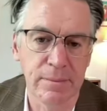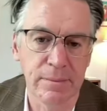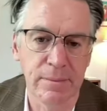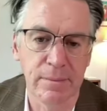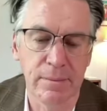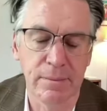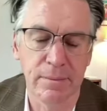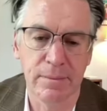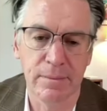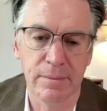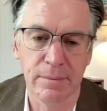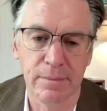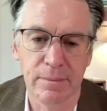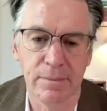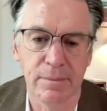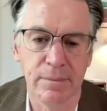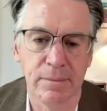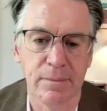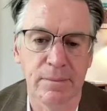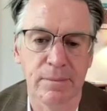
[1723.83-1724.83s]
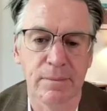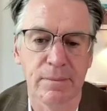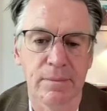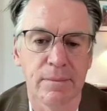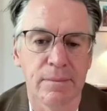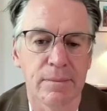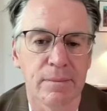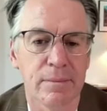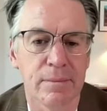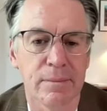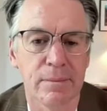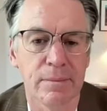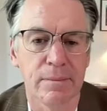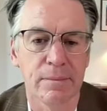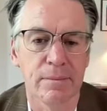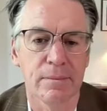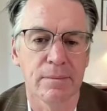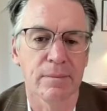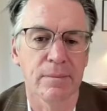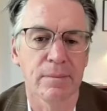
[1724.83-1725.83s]

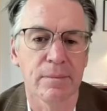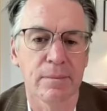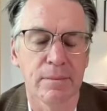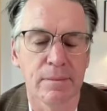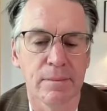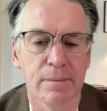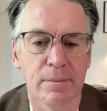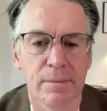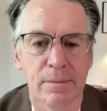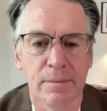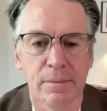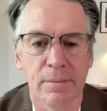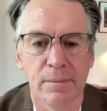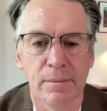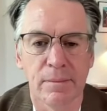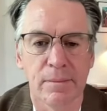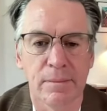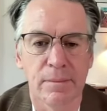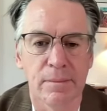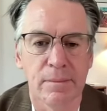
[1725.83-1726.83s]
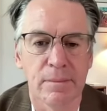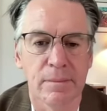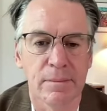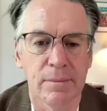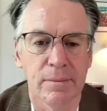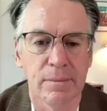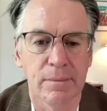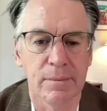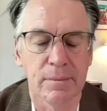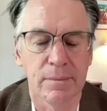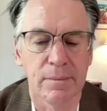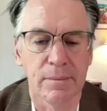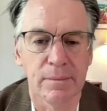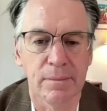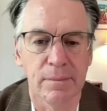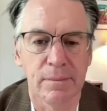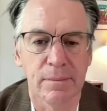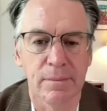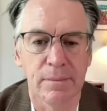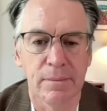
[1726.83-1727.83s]
No words are spoken by the person on screen.